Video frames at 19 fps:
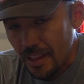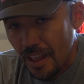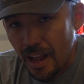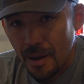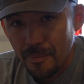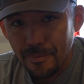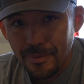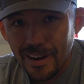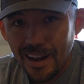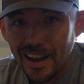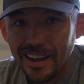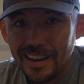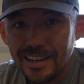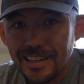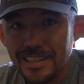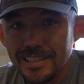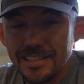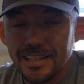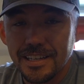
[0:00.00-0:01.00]
I'm not
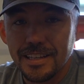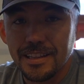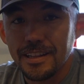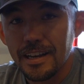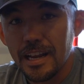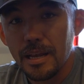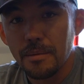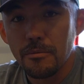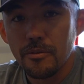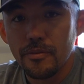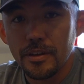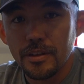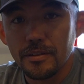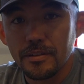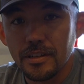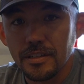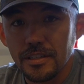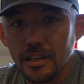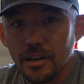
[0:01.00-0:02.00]
going to say the name of it
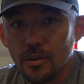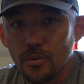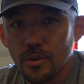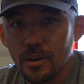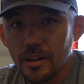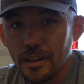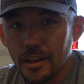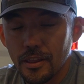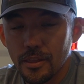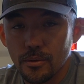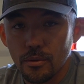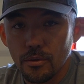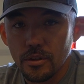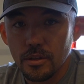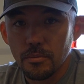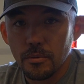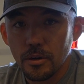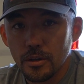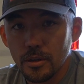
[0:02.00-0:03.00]
because I don't want to throw
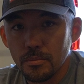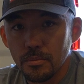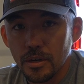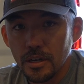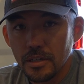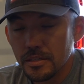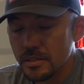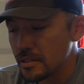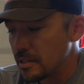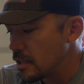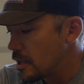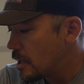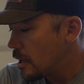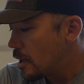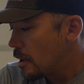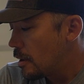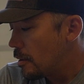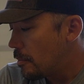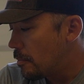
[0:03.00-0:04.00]
them under the bus,
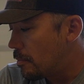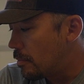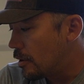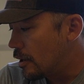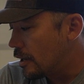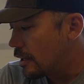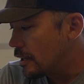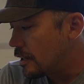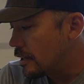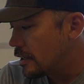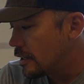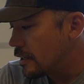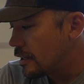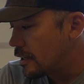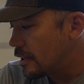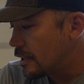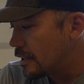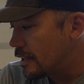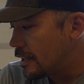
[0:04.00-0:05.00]
but
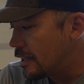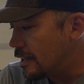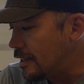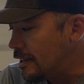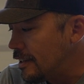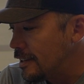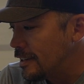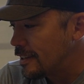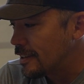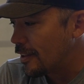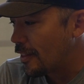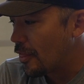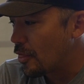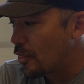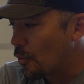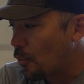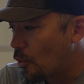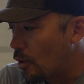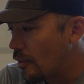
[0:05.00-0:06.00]

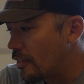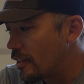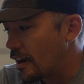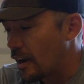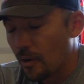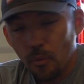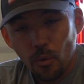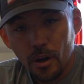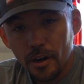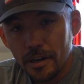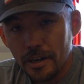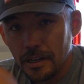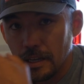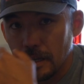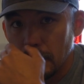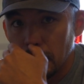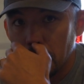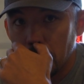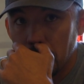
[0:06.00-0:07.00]
the one that I wanted to
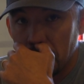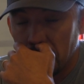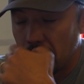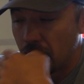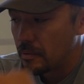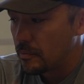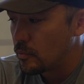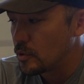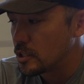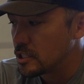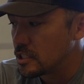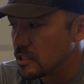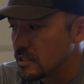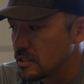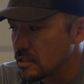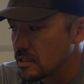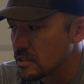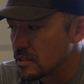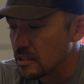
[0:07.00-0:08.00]
get, which
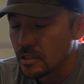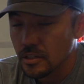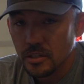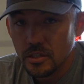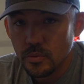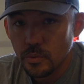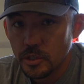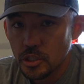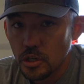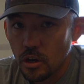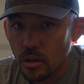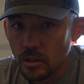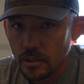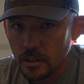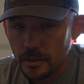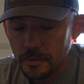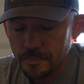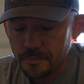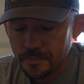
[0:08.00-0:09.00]
is the Switch
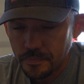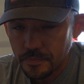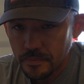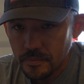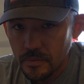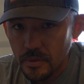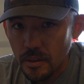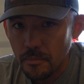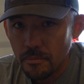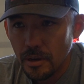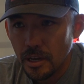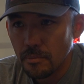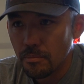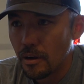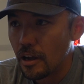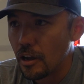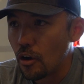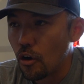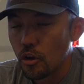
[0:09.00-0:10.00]
Hauler, made
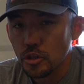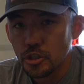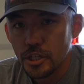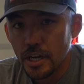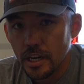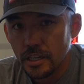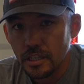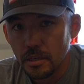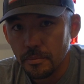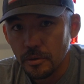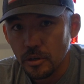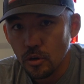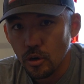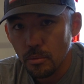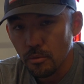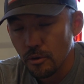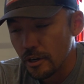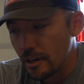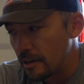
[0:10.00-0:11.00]
by All Jacked Up
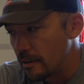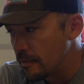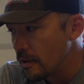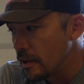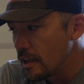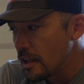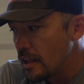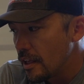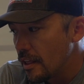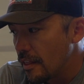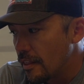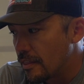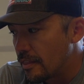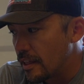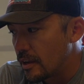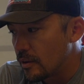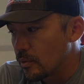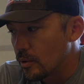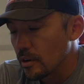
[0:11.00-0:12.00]
Incorporated.
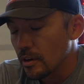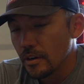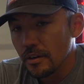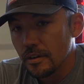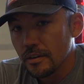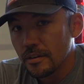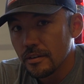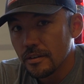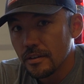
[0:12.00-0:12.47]
They were